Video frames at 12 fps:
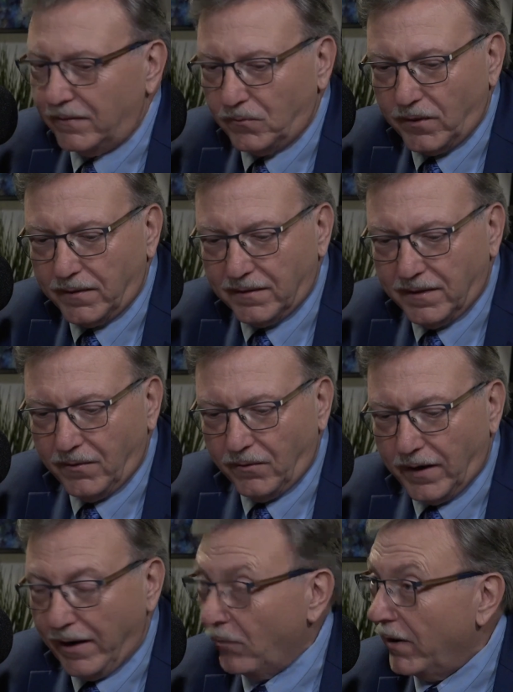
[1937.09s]
And when
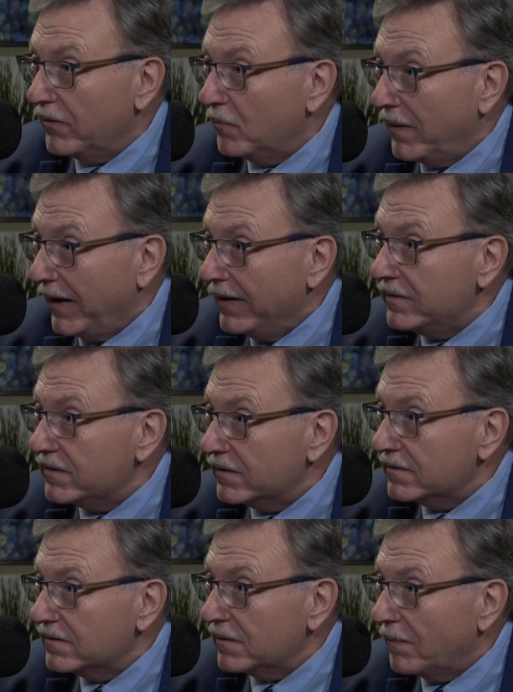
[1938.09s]
I read the
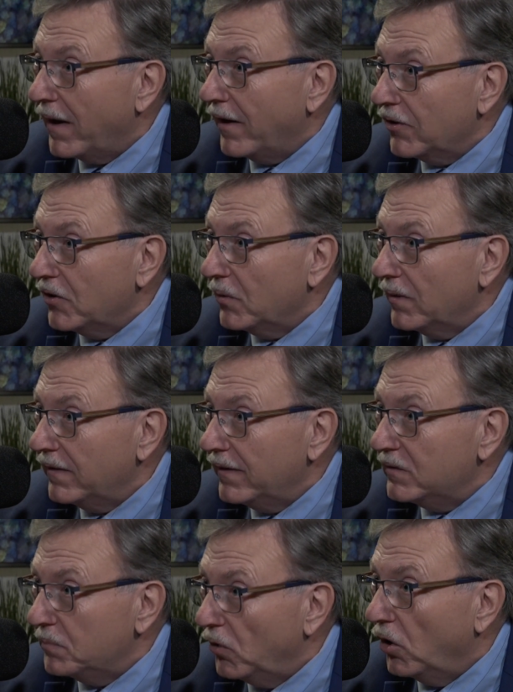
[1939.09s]
pages about you in
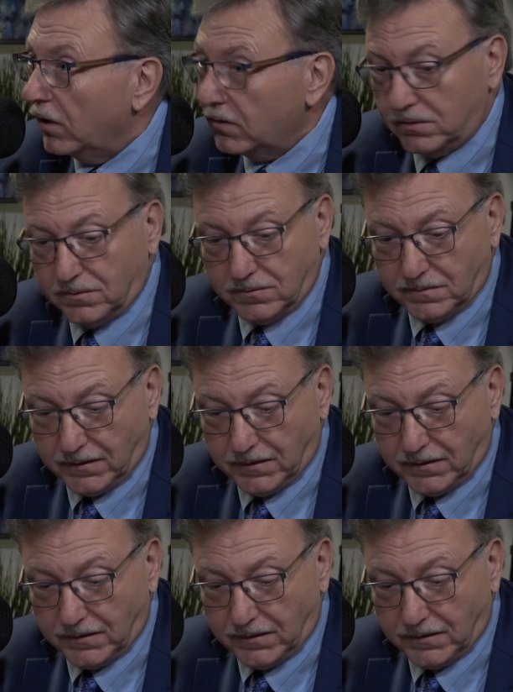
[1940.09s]
these books,